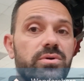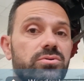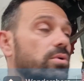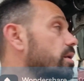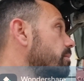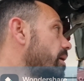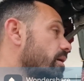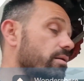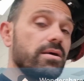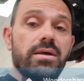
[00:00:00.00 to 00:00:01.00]
We're talking
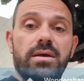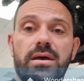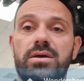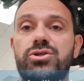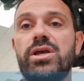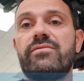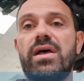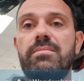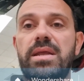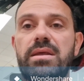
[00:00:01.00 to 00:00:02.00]
about a sheet of
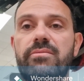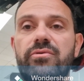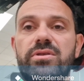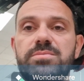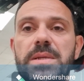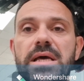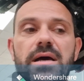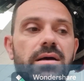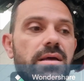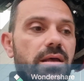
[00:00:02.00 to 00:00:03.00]
aluminium for the
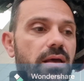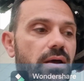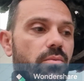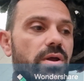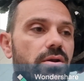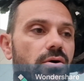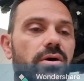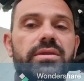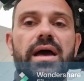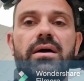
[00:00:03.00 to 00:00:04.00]
splitter, and we
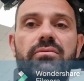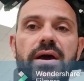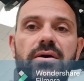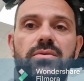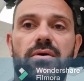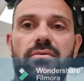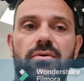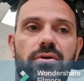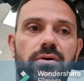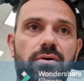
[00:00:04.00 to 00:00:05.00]
knocked that around
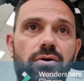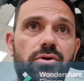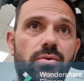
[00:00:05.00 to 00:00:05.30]
on a